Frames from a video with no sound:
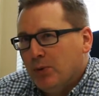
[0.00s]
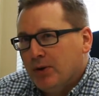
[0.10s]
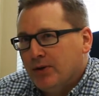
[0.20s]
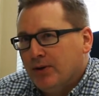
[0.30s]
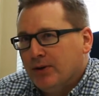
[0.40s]

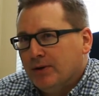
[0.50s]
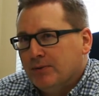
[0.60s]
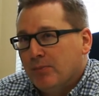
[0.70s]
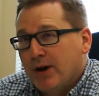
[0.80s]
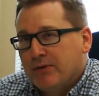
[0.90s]
with their
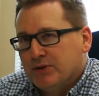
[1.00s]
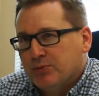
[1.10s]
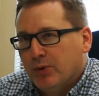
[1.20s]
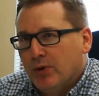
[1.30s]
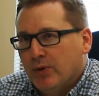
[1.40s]

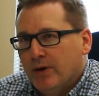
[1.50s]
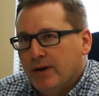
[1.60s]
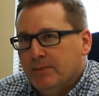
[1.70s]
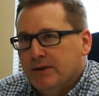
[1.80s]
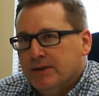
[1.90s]
breakfast
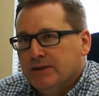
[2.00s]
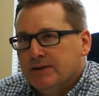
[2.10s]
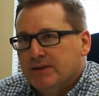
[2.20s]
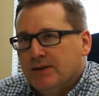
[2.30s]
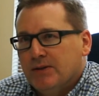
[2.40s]
program
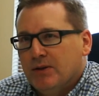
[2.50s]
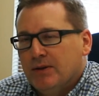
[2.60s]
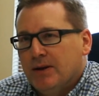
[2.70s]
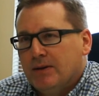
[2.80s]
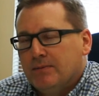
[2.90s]
is uh,
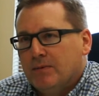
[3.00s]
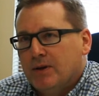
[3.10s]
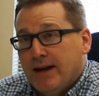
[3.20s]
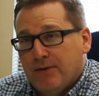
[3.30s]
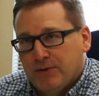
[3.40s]
the
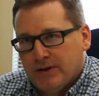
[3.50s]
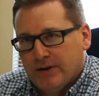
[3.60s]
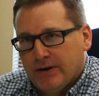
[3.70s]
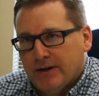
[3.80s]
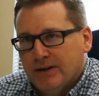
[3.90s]

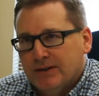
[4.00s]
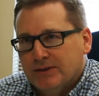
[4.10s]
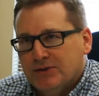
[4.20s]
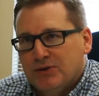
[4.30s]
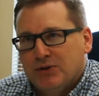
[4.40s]
cafeteria
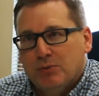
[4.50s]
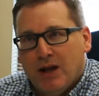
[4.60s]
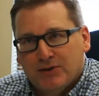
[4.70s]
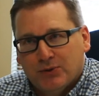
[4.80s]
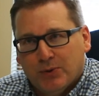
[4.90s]
is two
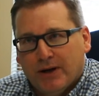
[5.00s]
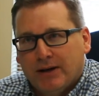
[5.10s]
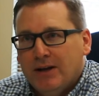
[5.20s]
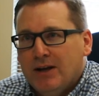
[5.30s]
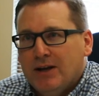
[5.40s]
blocks
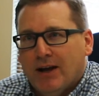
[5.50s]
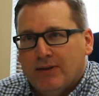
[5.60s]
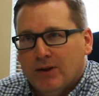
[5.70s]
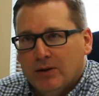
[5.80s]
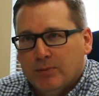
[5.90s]
away at
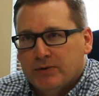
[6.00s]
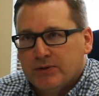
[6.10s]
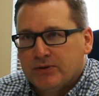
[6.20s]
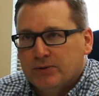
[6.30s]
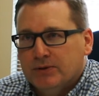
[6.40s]
the
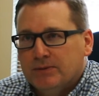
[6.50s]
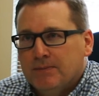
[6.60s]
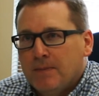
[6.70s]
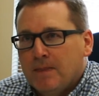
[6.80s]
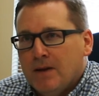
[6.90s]
elementary school.
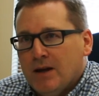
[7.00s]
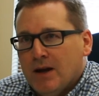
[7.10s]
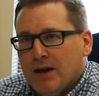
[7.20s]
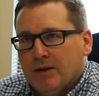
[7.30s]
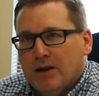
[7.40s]

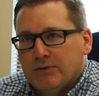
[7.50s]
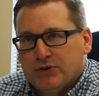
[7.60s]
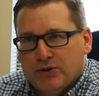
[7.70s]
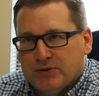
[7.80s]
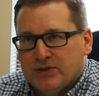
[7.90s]
And a lot of
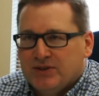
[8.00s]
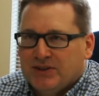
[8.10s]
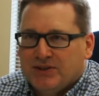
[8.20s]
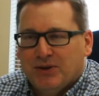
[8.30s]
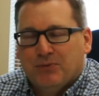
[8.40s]
students
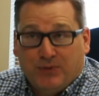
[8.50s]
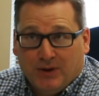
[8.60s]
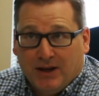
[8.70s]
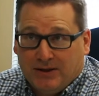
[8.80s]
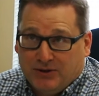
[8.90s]
just don't feel
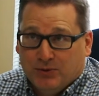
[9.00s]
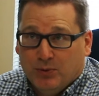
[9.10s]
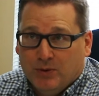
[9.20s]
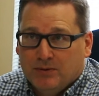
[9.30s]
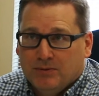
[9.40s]
like
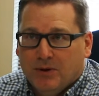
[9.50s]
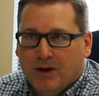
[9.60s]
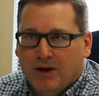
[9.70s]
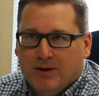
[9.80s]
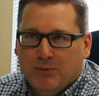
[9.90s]
to,
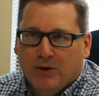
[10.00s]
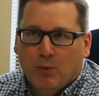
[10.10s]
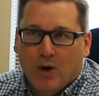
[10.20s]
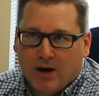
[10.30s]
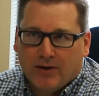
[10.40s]
uh, they want to
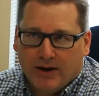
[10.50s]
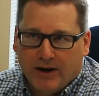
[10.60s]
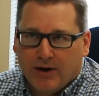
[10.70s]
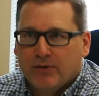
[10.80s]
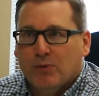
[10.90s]
walk
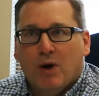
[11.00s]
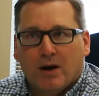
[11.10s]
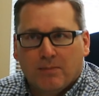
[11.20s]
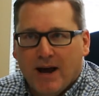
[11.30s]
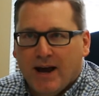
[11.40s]
there and then
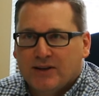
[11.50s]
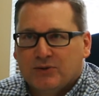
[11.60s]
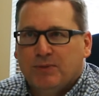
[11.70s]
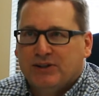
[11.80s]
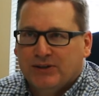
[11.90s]
walk back,
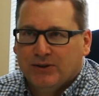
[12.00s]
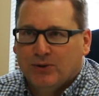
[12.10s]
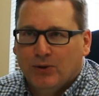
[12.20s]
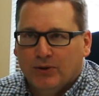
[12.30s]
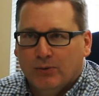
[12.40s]
especially in the
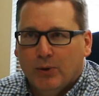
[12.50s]
cold of